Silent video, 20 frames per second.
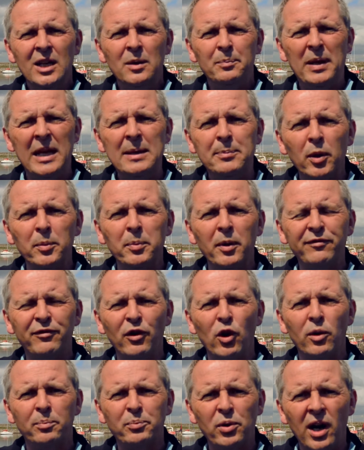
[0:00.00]
People
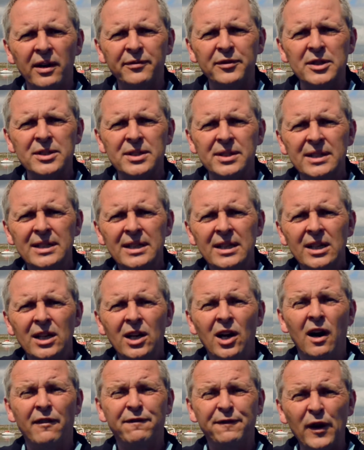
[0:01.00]
before profit
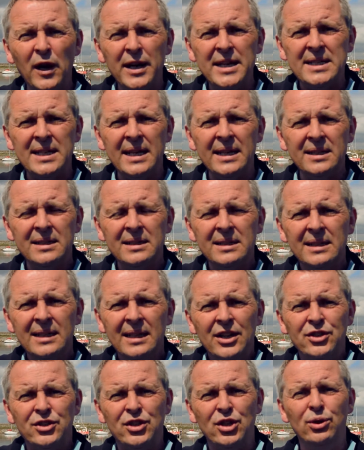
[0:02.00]
are fighting
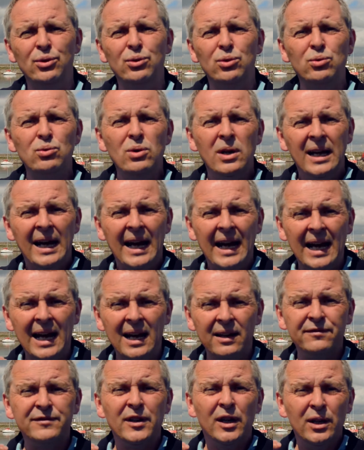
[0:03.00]
to
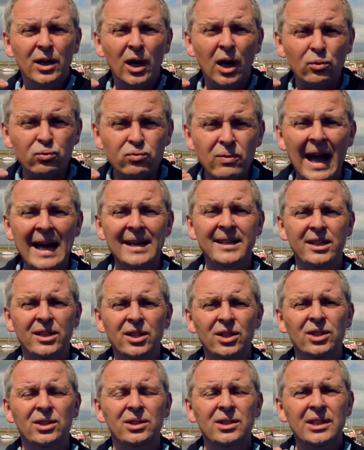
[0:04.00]
have a
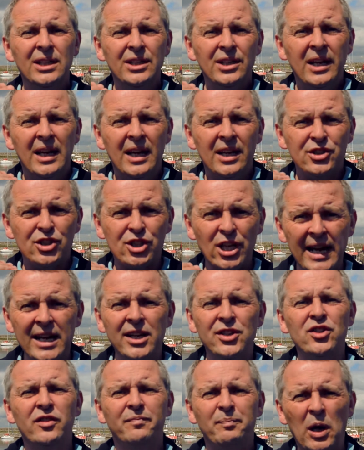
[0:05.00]
radical
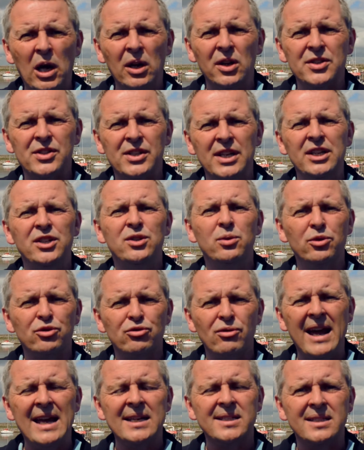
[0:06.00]
change of policy to
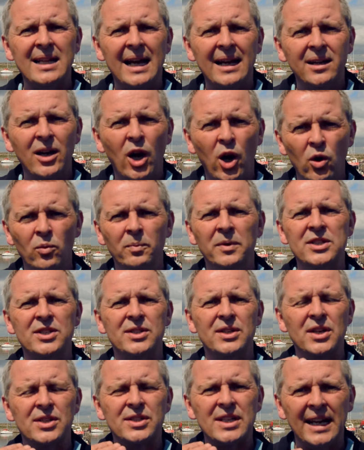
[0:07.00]
address that
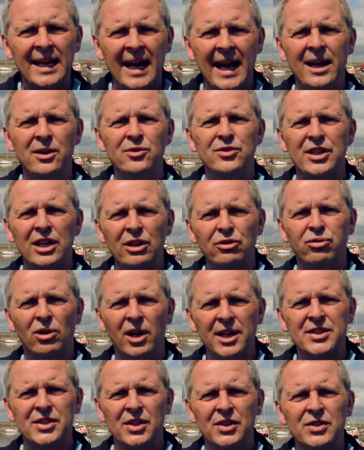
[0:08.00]
homelessness and housing
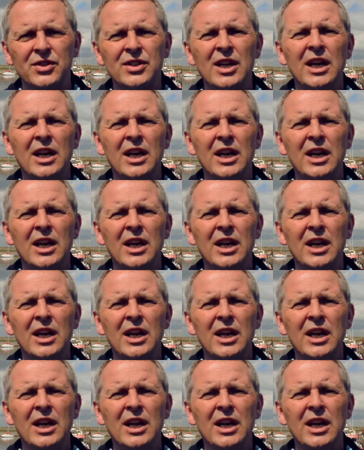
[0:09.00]
crisis,